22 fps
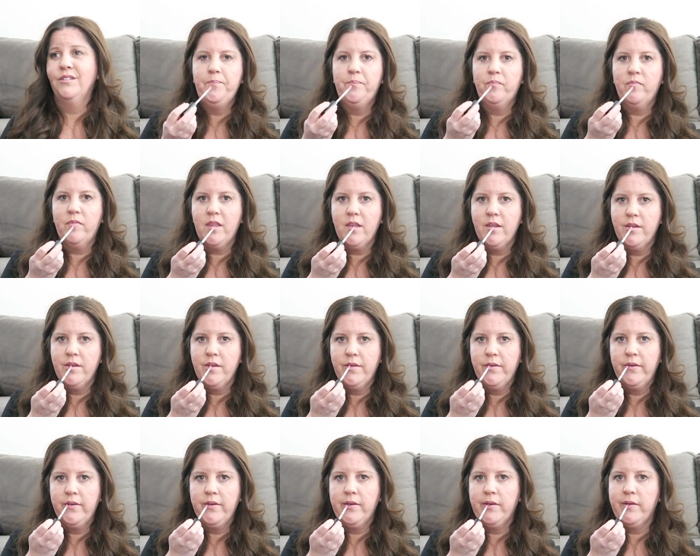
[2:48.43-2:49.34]

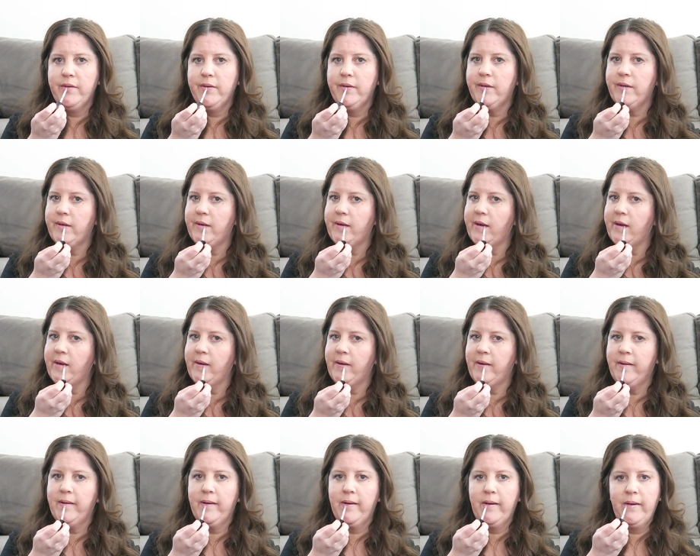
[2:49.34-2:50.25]

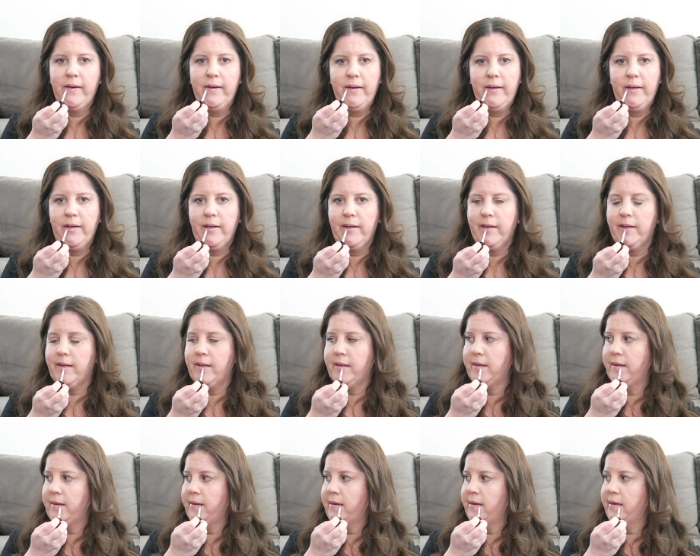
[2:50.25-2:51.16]

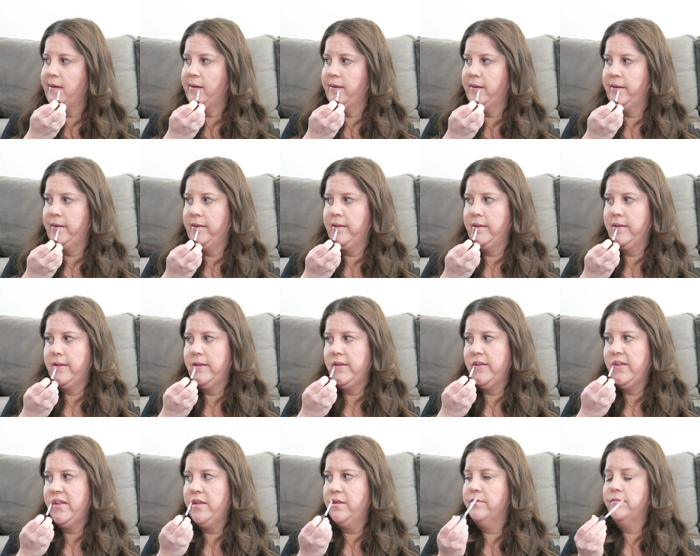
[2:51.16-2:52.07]

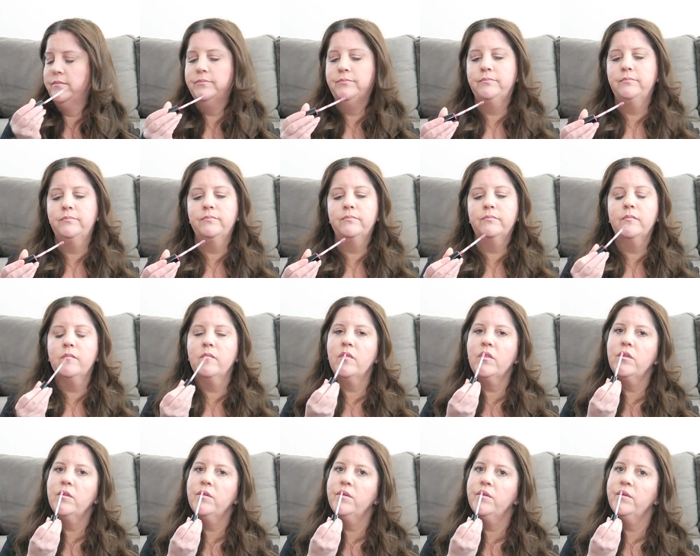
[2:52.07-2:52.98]

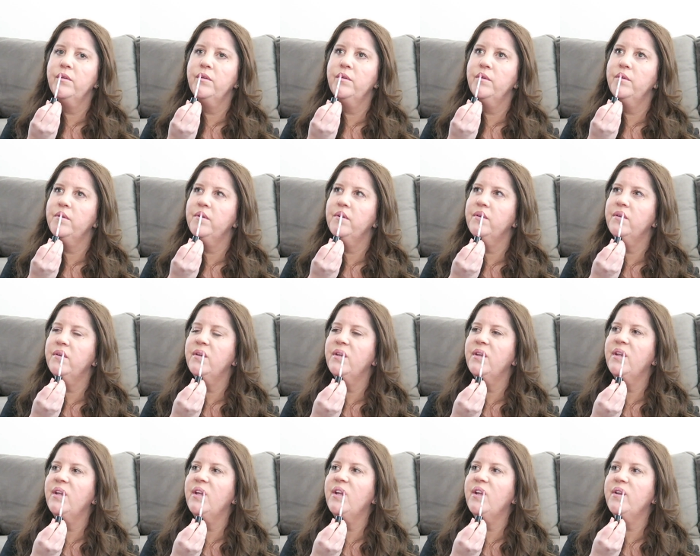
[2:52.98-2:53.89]

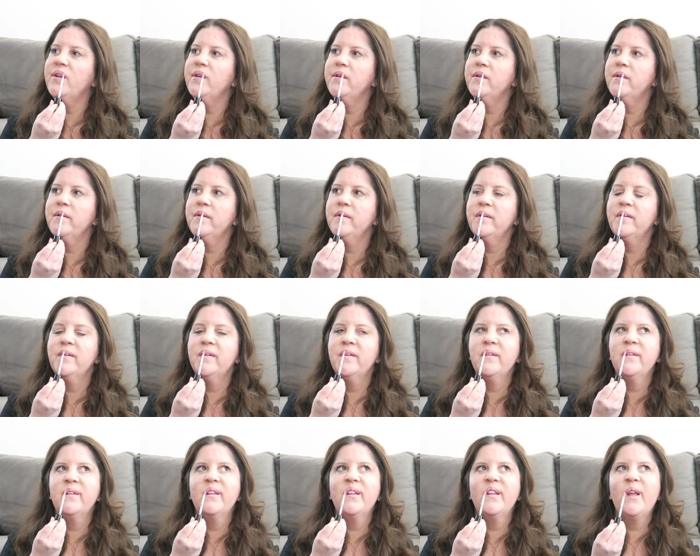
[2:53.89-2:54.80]

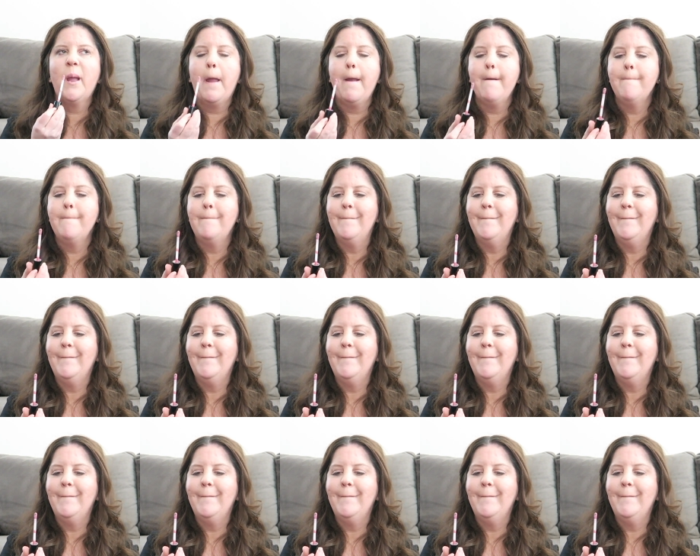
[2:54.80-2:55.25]
Nothing is said.